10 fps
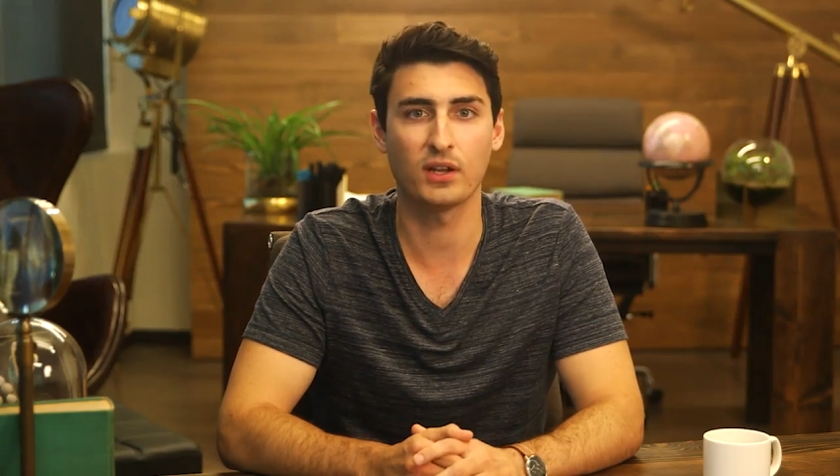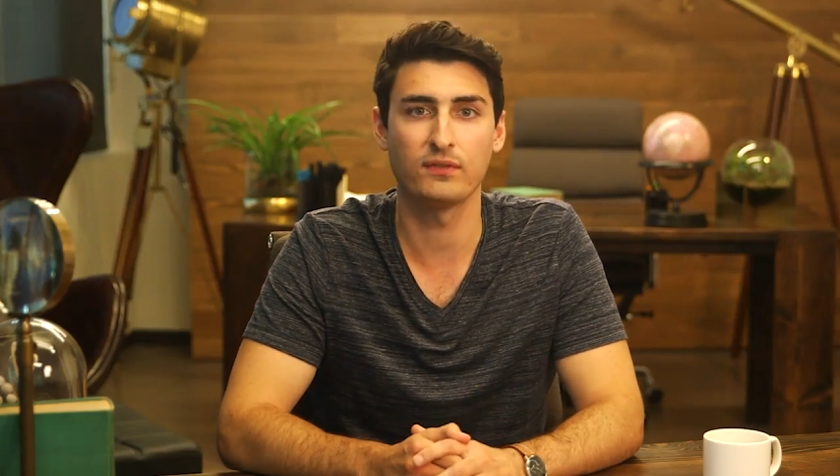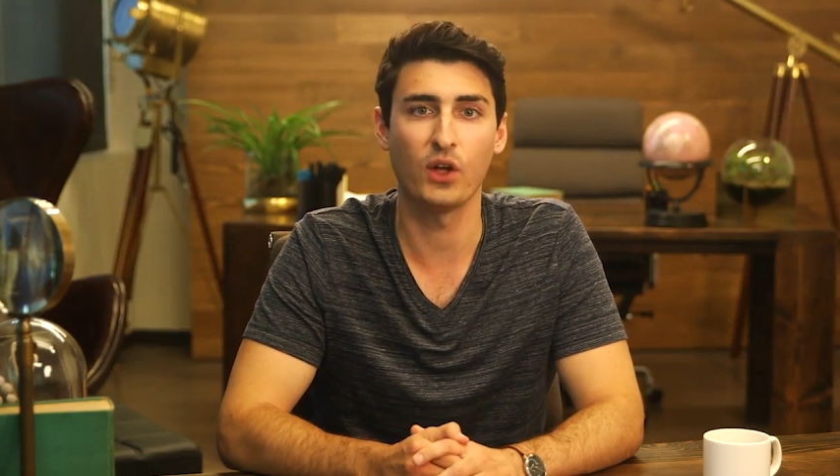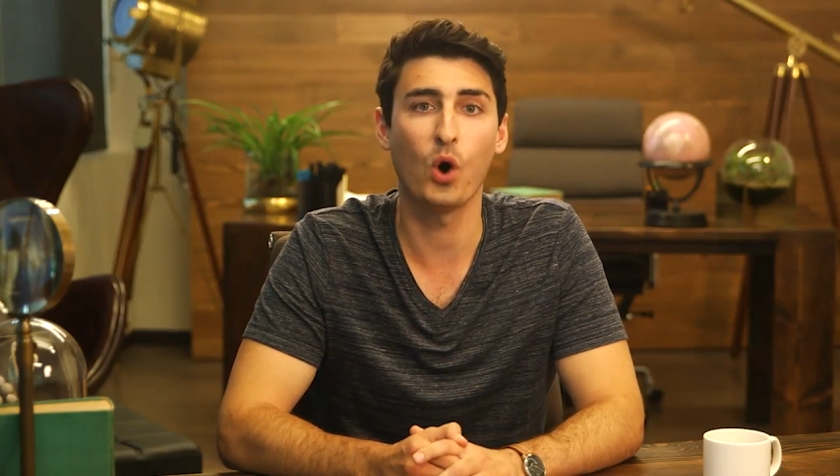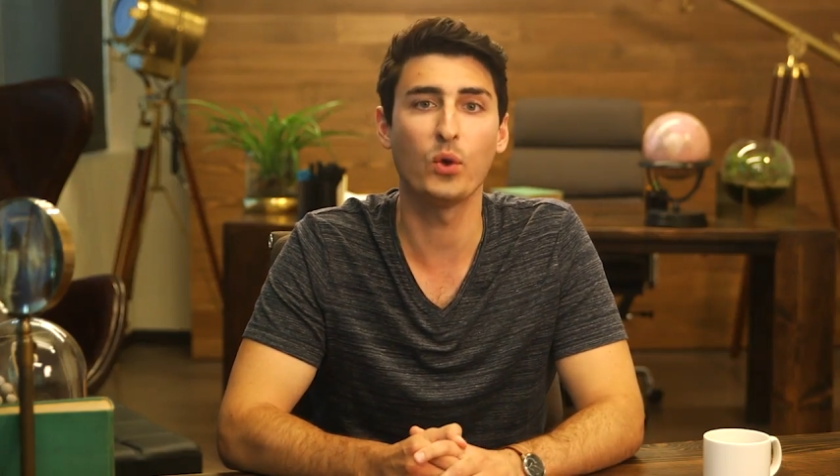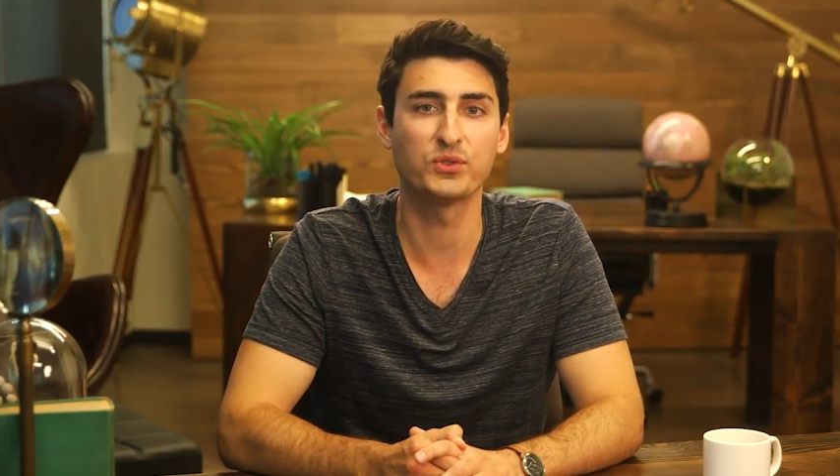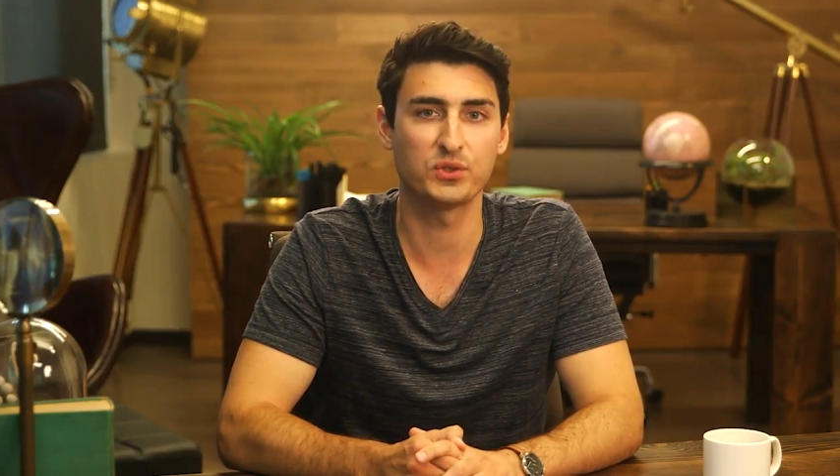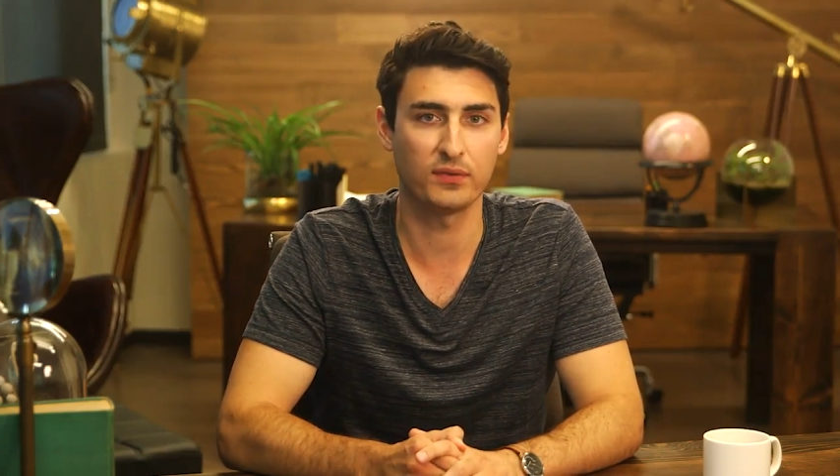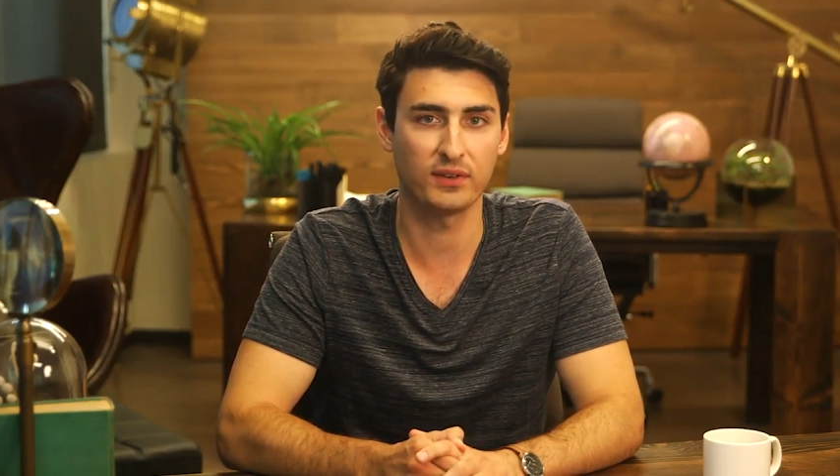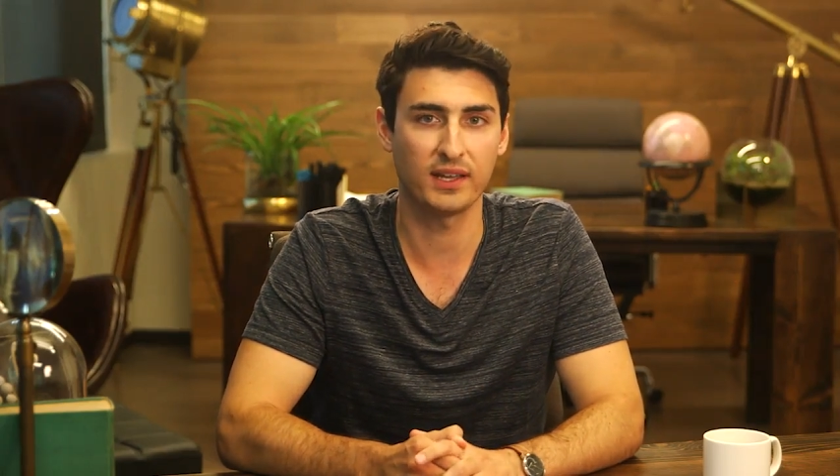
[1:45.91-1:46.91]
of the whole
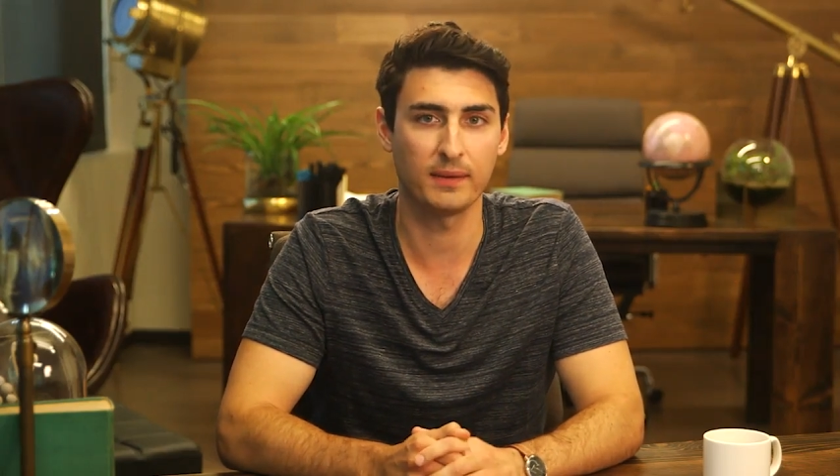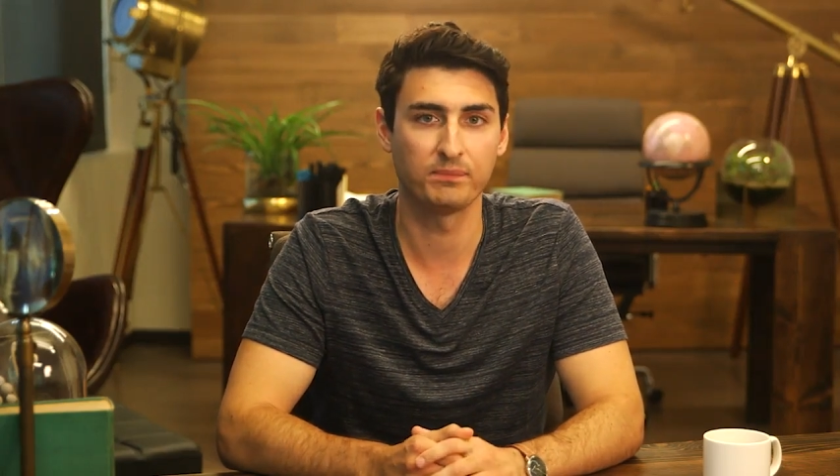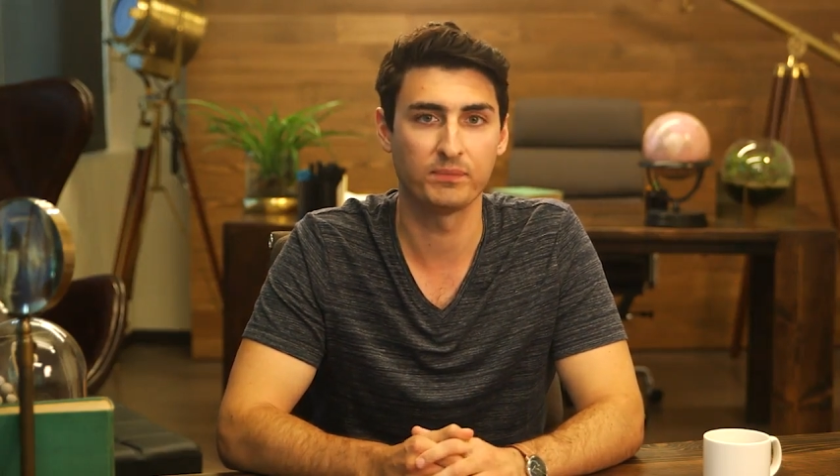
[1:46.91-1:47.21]
certificate.